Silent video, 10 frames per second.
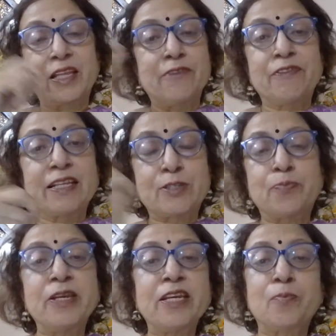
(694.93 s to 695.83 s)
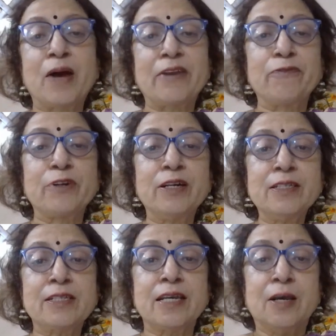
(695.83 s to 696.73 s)
if they speak by
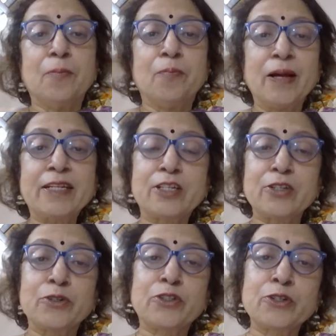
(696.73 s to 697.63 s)
words, but